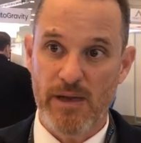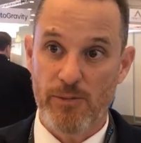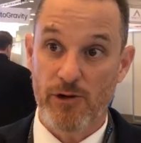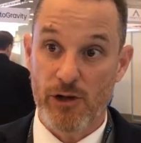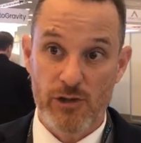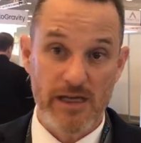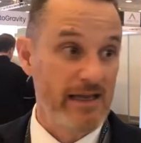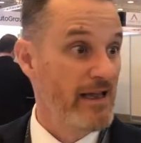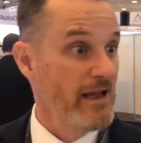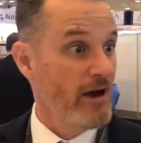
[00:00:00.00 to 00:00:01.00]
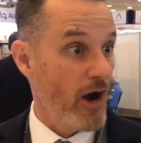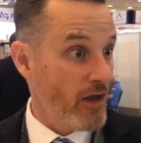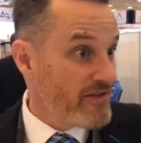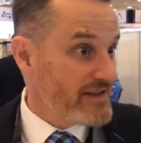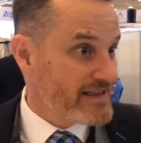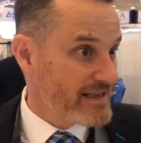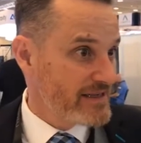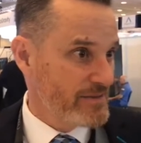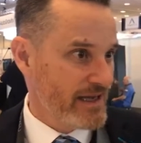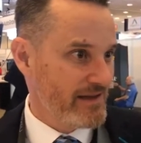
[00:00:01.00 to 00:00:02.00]
people are using all of these
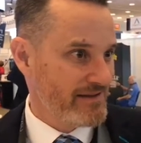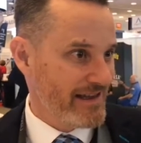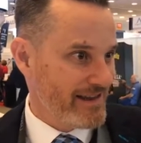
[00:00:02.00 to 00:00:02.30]
systems they